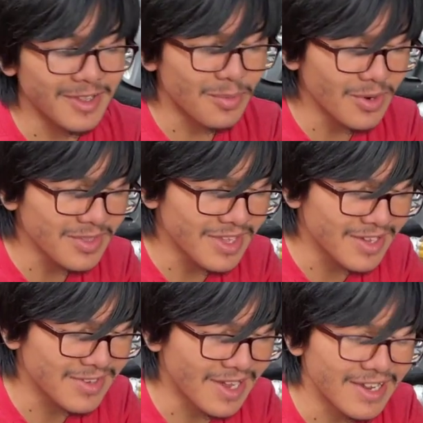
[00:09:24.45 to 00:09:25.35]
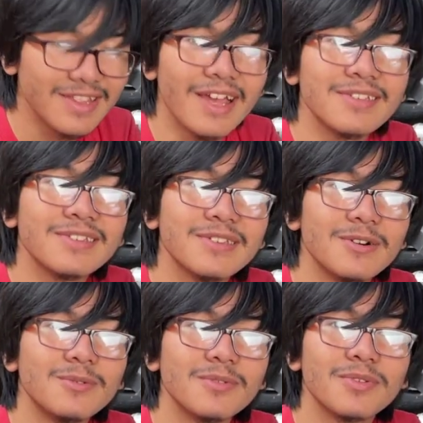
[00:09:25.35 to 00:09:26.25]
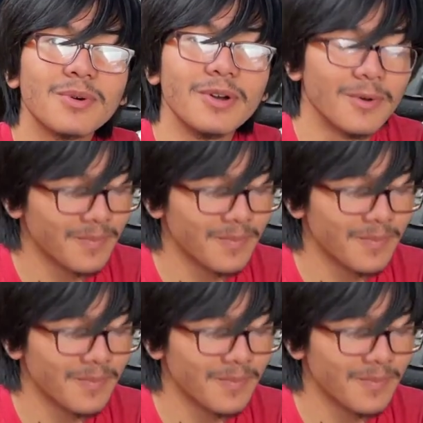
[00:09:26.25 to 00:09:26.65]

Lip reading: The important thing is getting that seal with the oil.